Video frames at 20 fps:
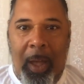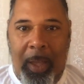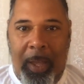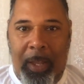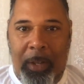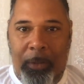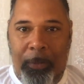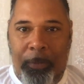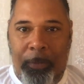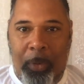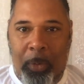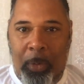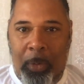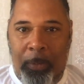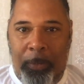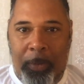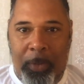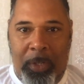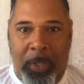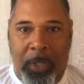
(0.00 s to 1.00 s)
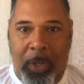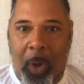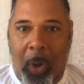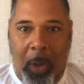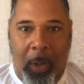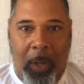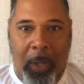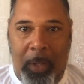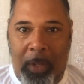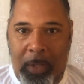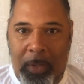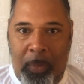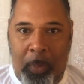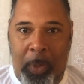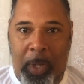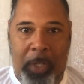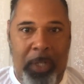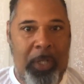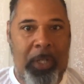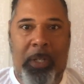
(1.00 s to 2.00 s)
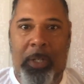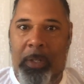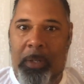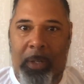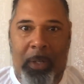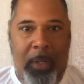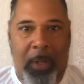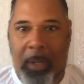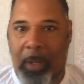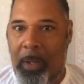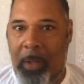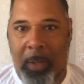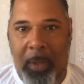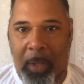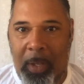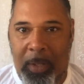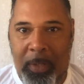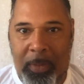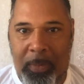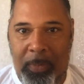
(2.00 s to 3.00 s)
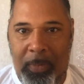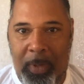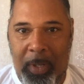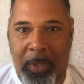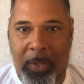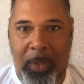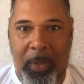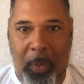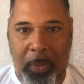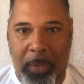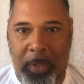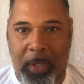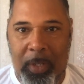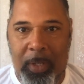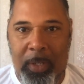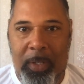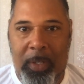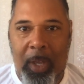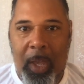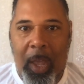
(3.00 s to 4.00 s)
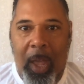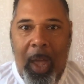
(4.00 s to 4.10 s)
in full for Scotland, which is nonsense.